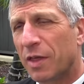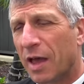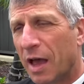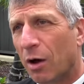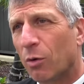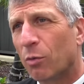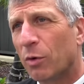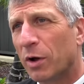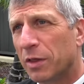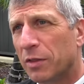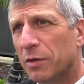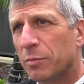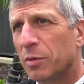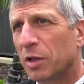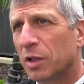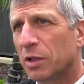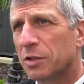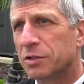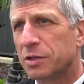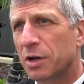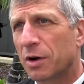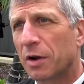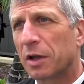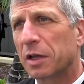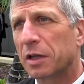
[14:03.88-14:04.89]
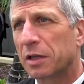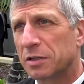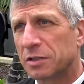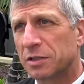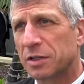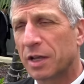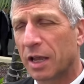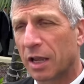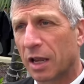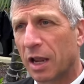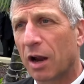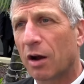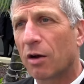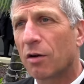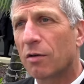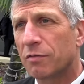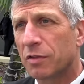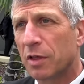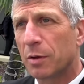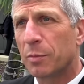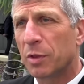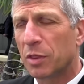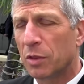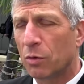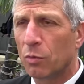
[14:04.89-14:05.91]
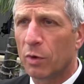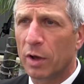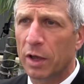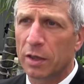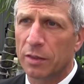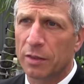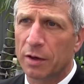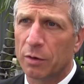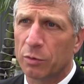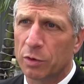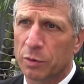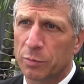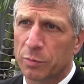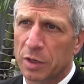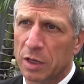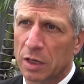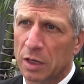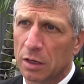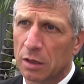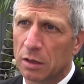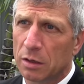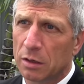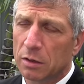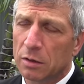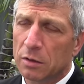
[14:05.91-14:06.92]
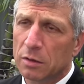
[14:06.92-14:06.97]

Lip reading: that way the military can take care of them in the way that would be